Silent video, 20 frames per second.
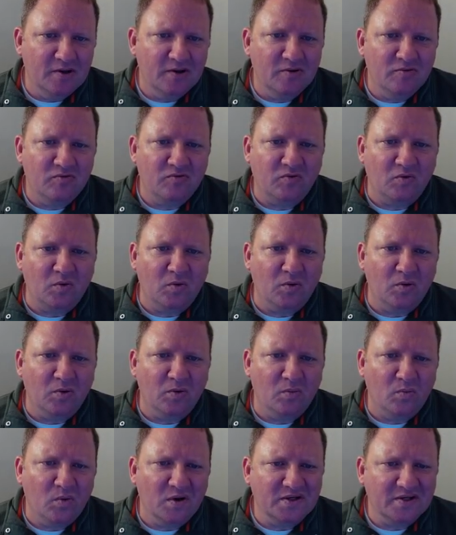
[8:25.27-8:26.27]
for
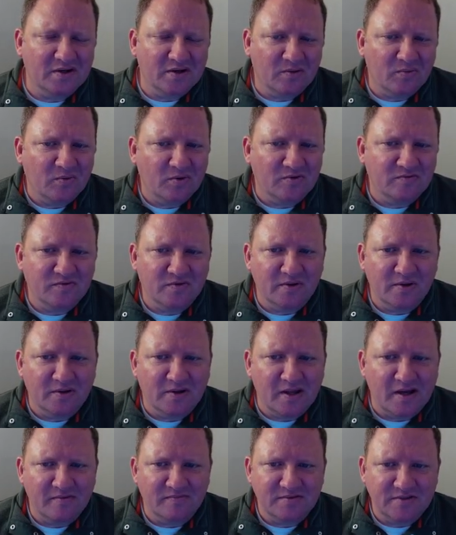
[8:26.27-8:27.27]
what did it want for the
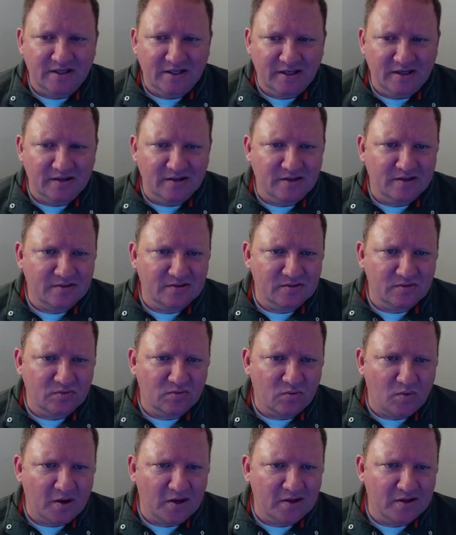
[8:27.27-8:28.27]
left and
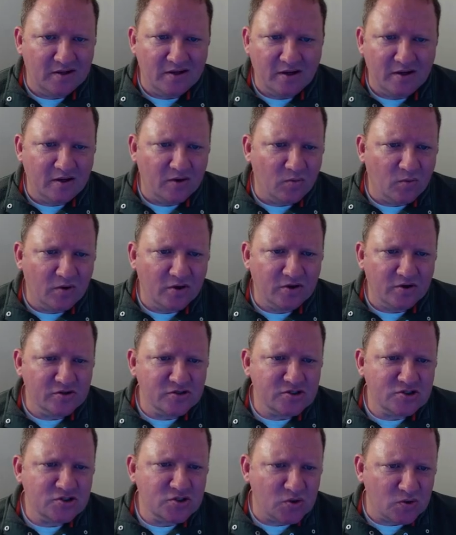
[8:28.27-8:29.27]
right. And I didn't want to
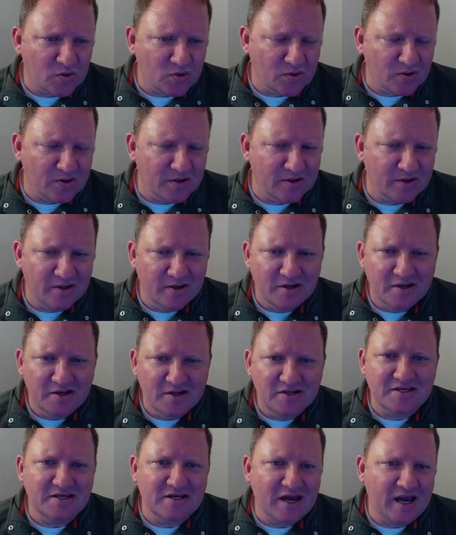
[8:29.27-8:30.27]
destroy
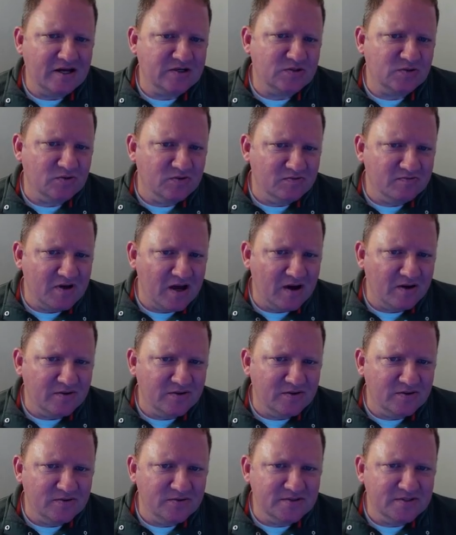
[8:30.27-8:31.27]
the natural
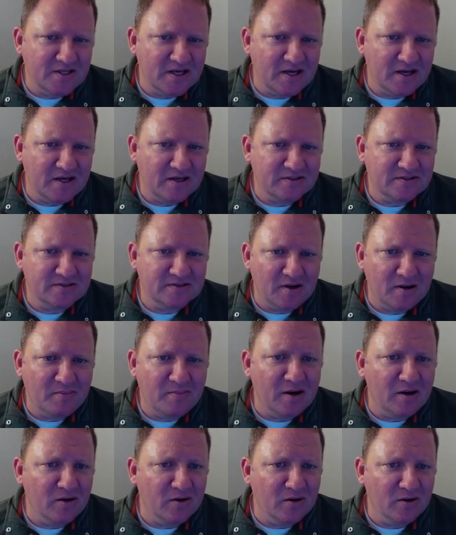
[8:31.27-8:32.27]
values that a
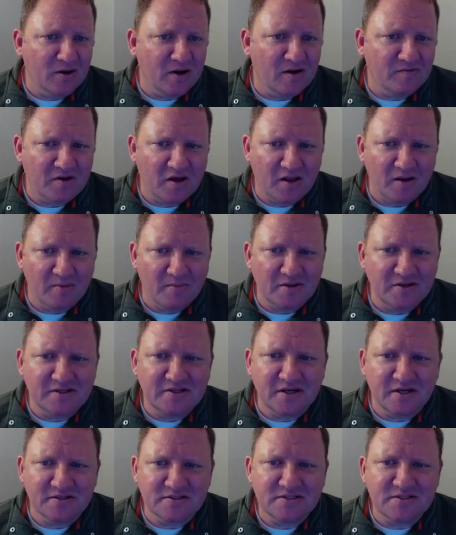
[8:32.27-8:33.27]
paragraph element
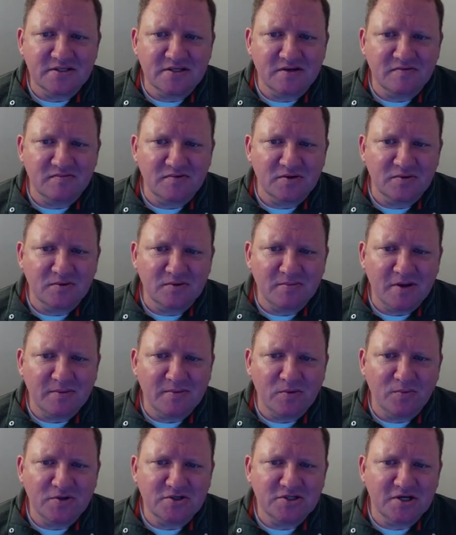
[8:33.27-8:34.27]
does give you. And maybe
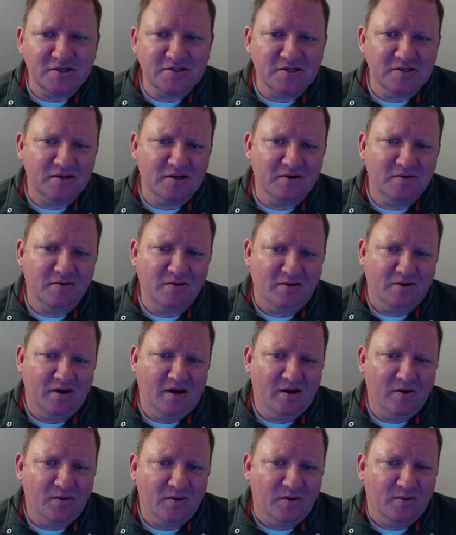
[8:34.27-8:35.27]
we change it later on.
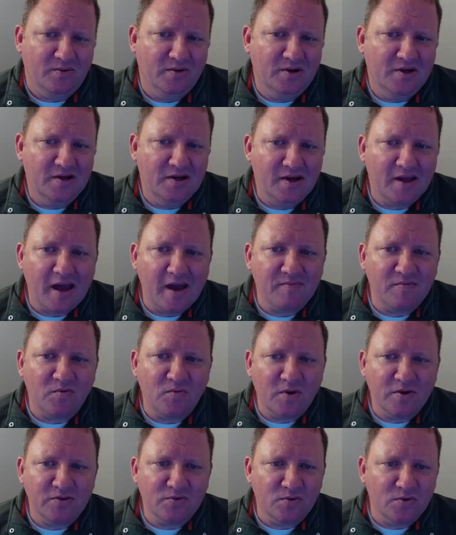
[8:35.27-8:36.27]
I don't know. Haven't
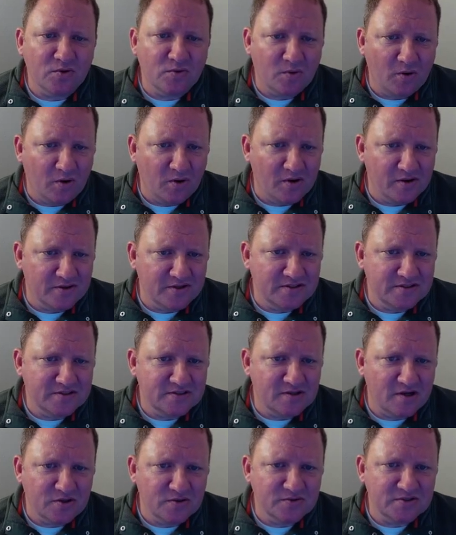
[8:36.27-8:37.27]
read through all of
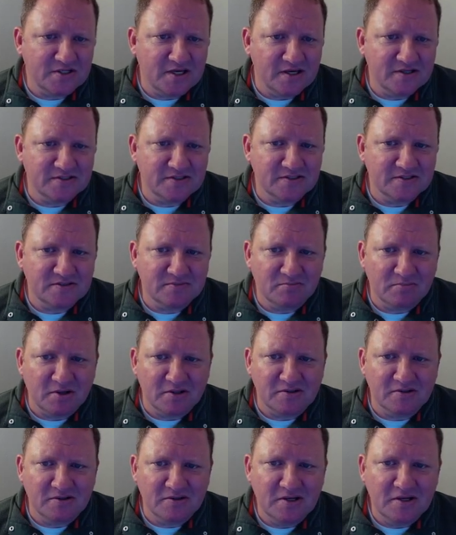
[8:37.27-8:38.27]
these use cases,
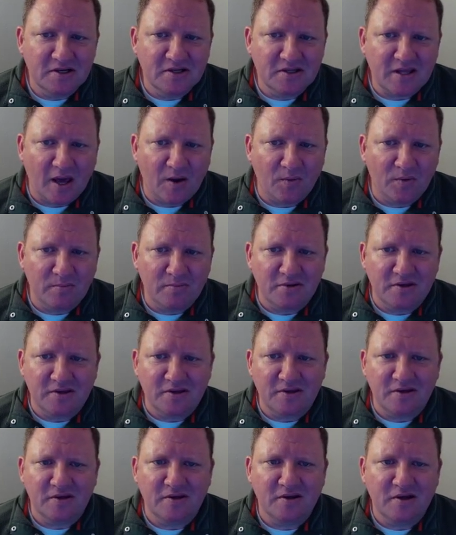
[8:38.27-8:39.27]
but that would
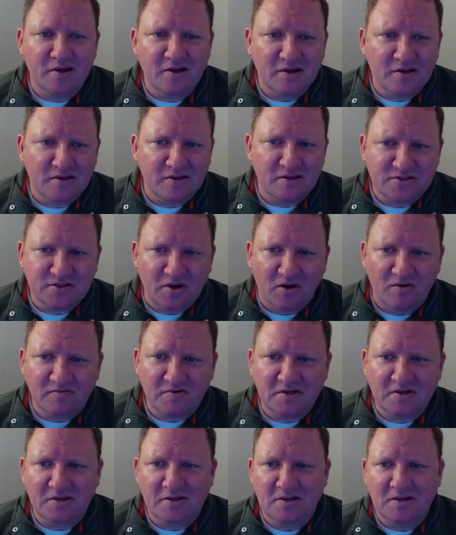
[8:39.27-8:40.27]
be
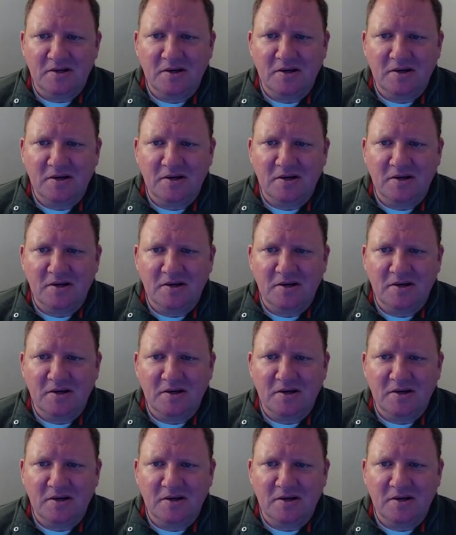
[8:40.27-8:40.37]
solving